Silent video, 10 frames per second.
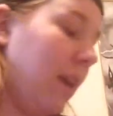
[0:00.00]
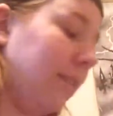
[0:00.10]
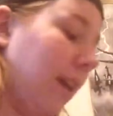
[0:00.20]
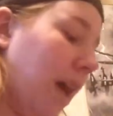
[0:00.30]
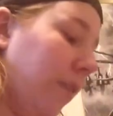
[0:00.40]

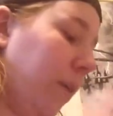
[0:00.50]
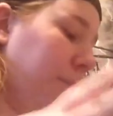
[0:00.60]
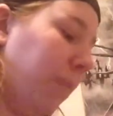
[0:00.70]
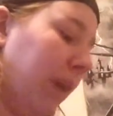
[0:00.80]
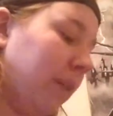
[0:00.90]
is having
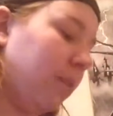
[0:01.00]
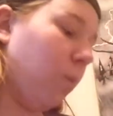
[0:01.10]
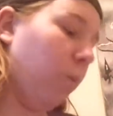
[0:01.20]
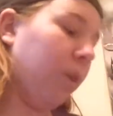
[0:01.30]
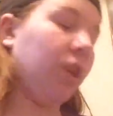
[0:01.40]
bins
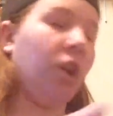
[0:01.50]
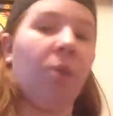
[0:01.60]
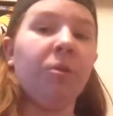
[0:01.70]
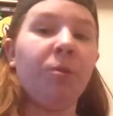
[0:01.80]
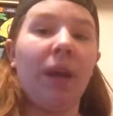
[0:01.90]
with
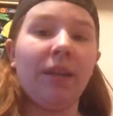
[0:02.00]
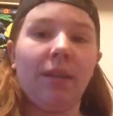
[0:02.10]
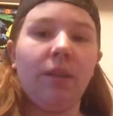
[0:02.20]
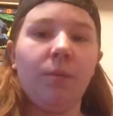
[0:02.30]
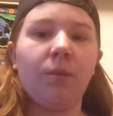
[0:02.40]
garbage bags
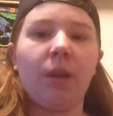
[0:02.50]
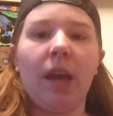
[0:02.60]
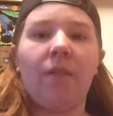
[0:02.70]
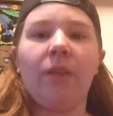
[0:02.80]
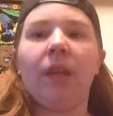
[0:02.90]
in them. So like
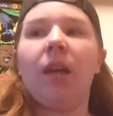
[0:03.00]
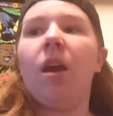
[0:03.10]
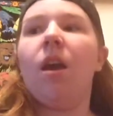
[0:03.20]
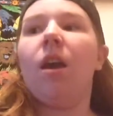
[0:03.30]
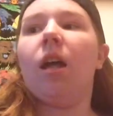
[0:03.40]
having like
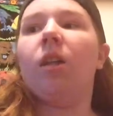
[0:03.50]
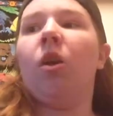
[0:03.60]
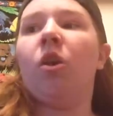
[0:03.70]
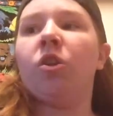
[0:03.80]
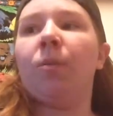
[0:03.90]
a
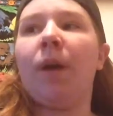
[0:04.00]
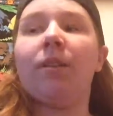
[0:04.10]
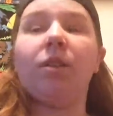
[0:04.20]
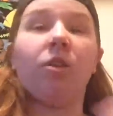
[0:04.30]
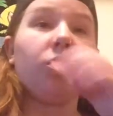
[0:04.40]
laundry
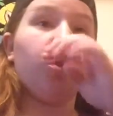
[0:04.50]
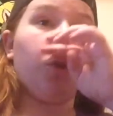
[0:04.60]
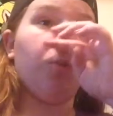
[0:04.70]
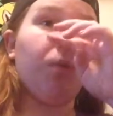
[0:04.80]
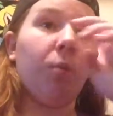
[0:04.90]
basket or a
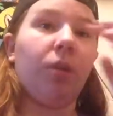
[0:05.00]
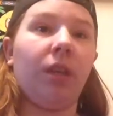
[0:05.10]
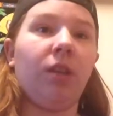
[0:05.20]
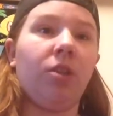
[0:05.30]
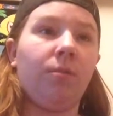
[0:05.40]
storage bin with
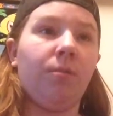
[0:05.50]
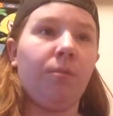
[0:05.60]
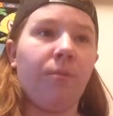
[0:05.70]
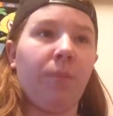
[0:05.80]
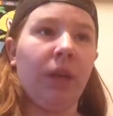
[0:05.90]
like
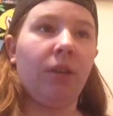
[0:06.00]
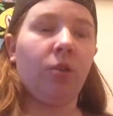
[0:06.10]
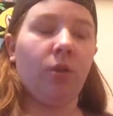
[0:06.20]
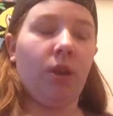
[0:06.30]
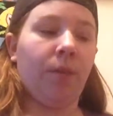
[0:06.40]
big
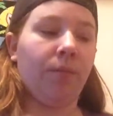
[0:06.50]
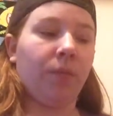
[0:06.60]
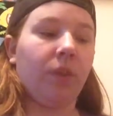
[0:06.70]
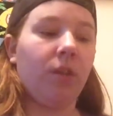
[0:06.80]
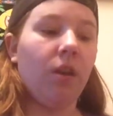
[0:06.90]

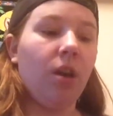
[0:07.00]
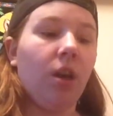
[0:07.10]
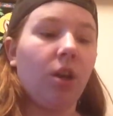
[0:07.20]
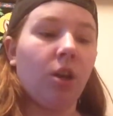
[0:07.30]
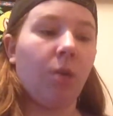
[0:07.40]

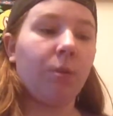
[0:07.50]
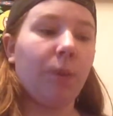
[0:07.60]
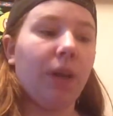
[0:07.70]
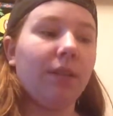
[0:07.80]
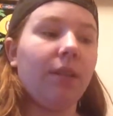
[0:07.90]
garbage
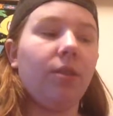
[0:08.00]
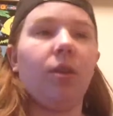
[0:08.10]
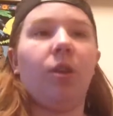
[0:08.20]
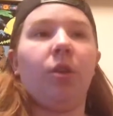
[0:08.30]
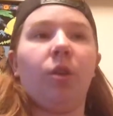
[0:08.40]
bags in it
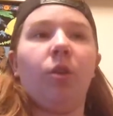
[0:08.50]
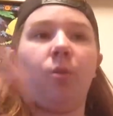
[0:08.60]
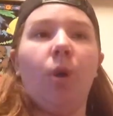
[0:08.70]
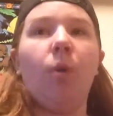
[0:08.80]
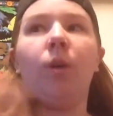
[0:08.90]
so that you can
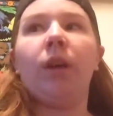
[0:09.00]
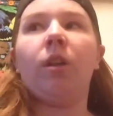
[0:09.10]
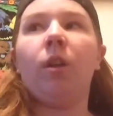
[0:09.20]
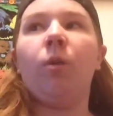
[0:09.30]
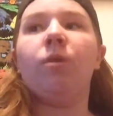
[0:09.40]
throw like
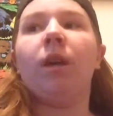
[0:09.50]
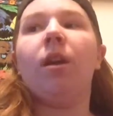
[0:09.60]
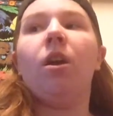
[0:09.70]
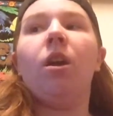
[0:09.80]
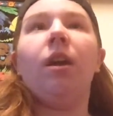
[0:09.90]
clothes that
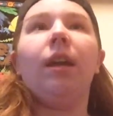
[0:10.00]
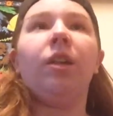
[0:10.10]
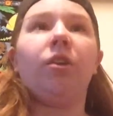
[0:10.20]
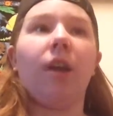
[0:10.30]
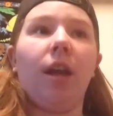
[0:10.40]

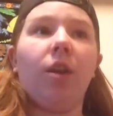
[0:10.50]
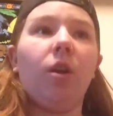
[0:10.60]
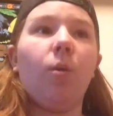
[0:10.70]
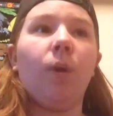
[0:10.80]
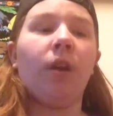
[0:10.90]
either A, you're
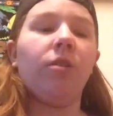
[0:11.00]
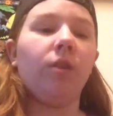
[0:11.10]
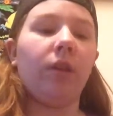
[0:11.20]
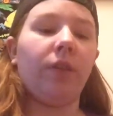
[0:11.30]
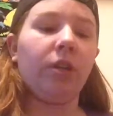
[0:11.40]
not wearing,
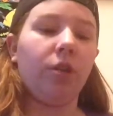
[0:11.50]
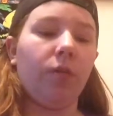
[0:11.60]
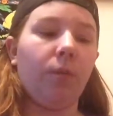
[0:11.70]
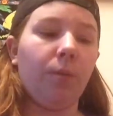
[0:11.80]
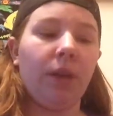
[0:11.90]
so you have like 2
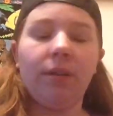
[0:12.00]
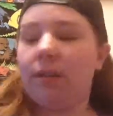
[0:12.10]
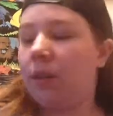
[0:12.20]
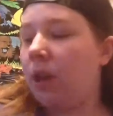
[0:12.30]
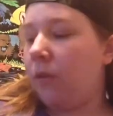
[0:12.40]
different bins,
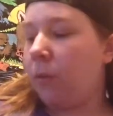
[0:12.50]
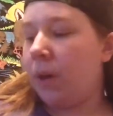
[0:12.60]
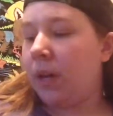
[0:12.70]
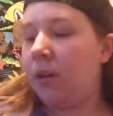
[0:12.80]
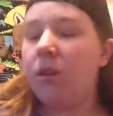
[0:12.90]
and then you have your
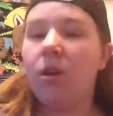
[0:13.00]
bed.